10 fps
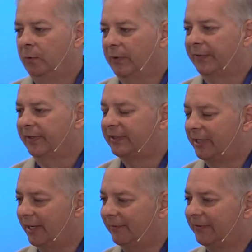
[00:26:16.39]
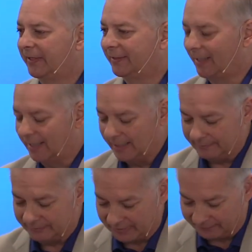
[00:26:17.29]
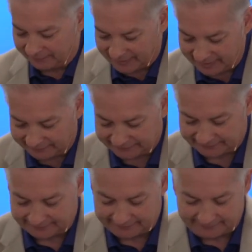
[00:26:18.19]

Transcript: with the tough times of life.